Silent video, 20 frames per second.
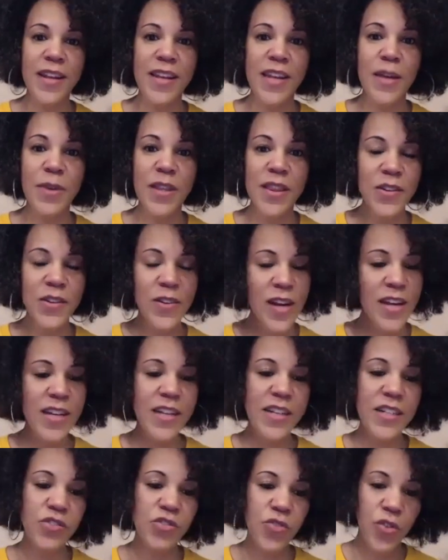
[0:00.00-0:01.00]
Let me learn how to
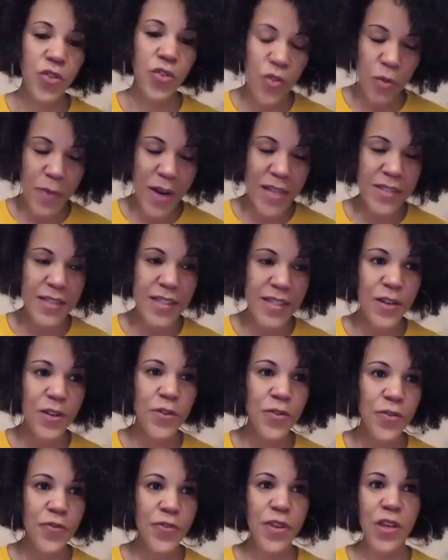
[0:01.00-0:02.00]
control
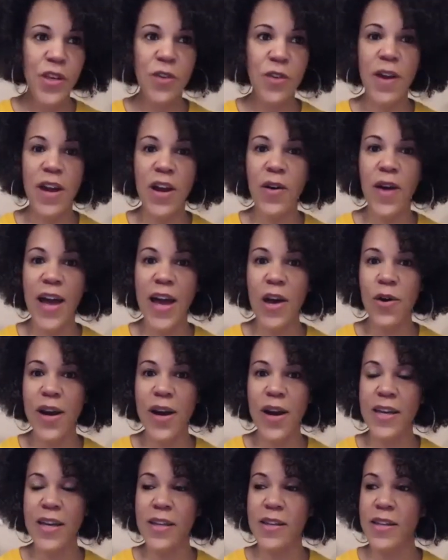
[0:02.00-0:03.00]
myself, figure out how I
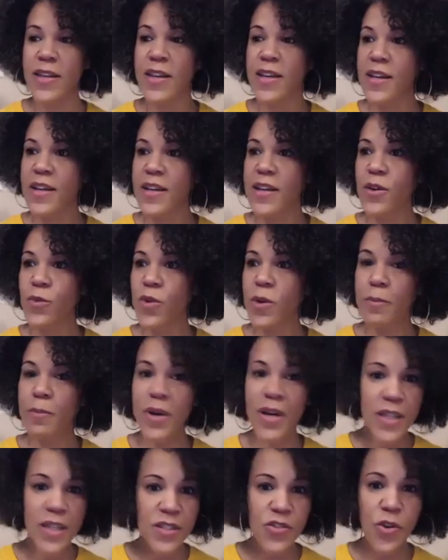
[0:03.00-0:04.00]
right. can when
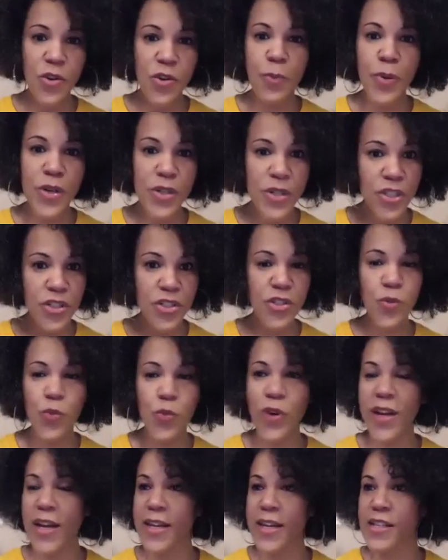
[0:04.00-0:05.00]
buttons are pushed,
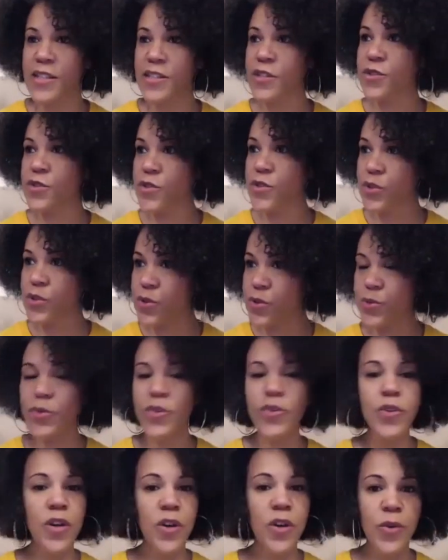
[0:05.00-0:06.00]
what I need to do.
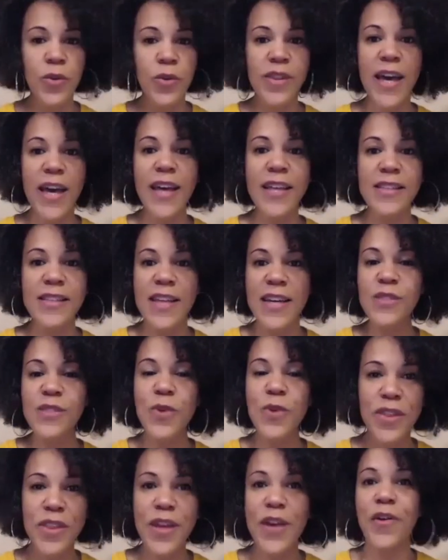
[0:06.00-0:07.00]
You know, that that's
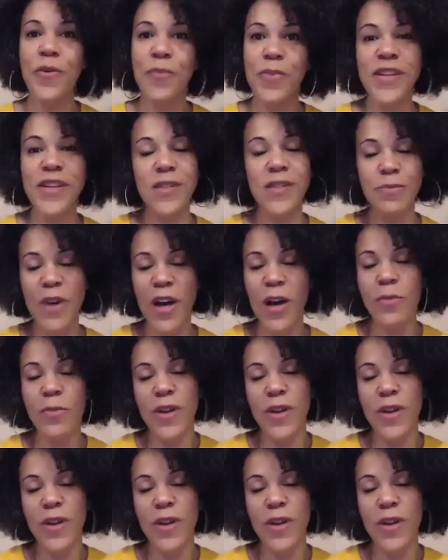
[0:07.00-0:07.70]
what therapy is about.